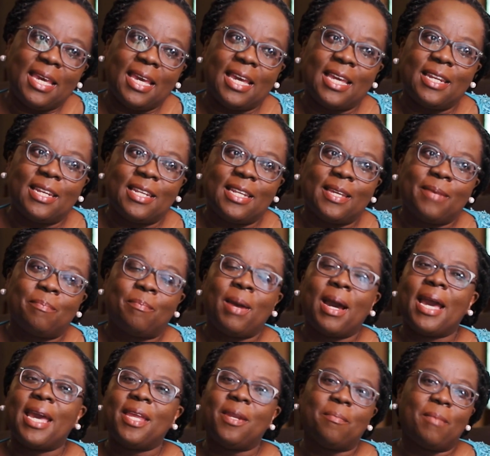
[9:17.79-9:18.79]
and
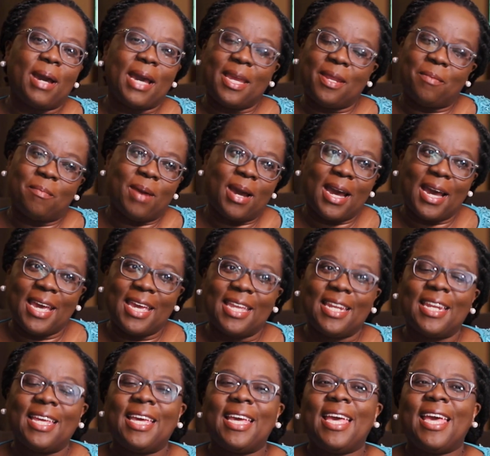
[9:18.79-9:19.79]

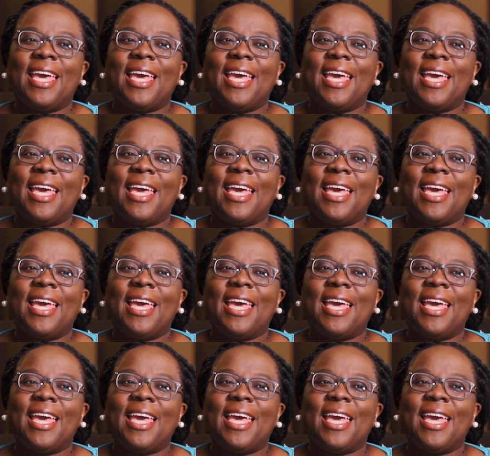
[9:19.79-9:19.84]
mine.